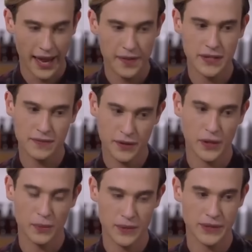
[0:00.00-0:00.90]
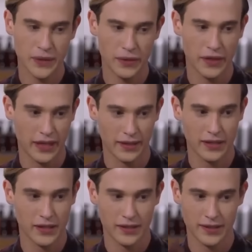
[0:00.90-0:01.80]
And this for her was a good thing.
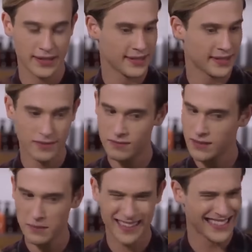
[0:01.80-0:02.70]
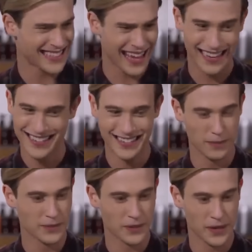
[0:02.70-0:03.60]
This isn't something that's sad. She comes